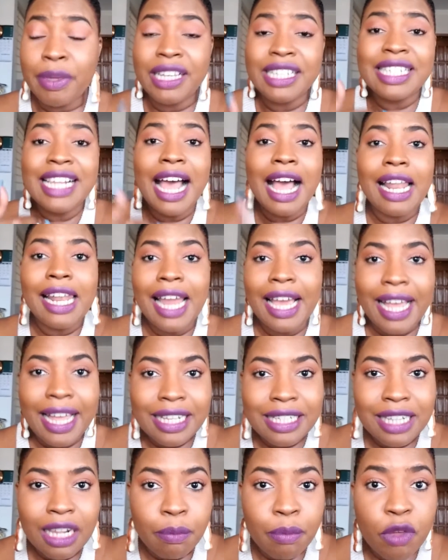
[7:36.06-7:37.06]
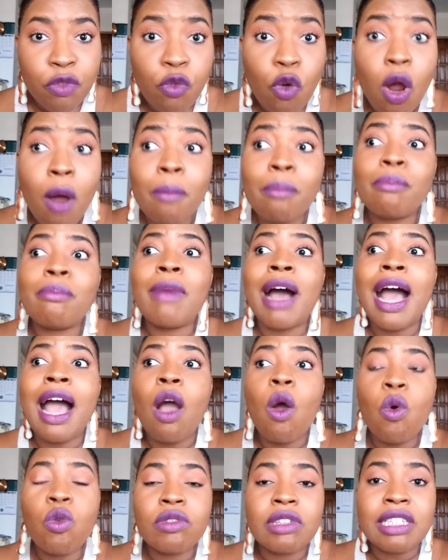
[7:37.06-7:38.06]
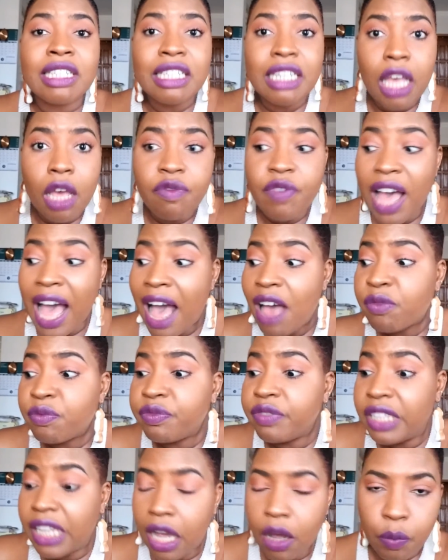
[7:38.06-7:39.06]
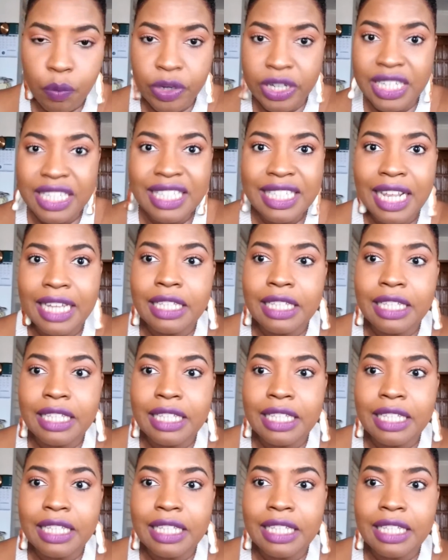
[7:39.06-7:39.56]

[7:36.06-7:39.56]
Because like I said before, my own self, I've dealt with this.